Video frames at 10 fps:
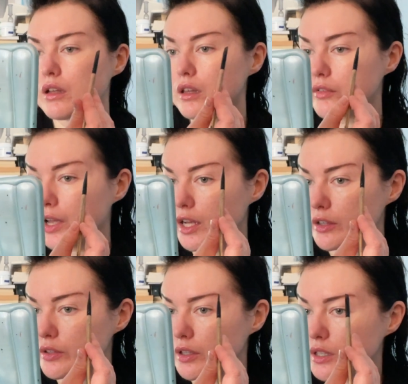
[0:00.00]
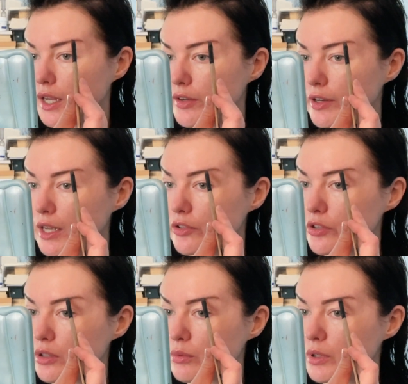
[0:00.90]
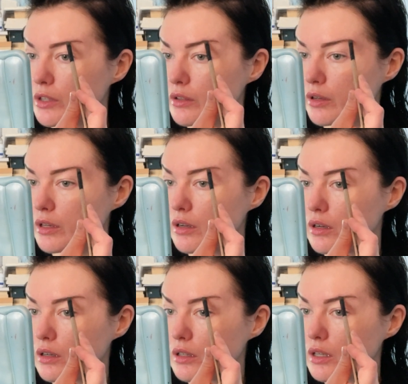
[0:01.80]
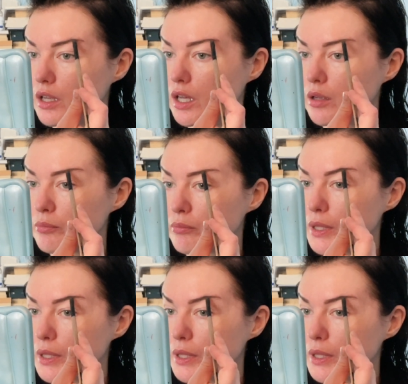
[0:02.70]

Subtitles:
a lot of artists online react to what is going on